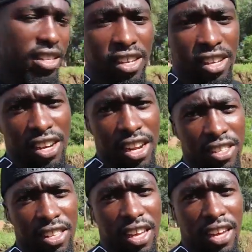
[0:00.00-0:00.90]
this area
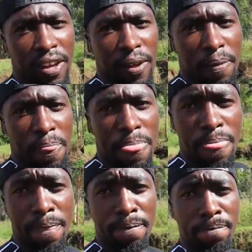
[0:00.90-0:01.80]
is the
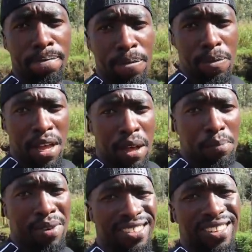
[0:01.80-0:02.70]

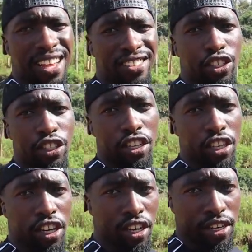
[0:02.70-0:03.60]
um, massage
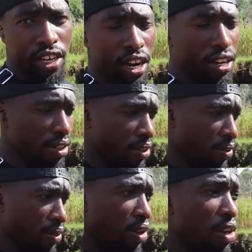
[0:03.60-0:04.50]
area.
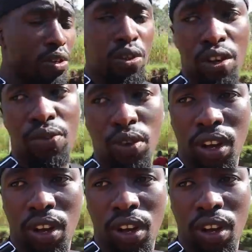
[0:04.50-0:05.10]
So if you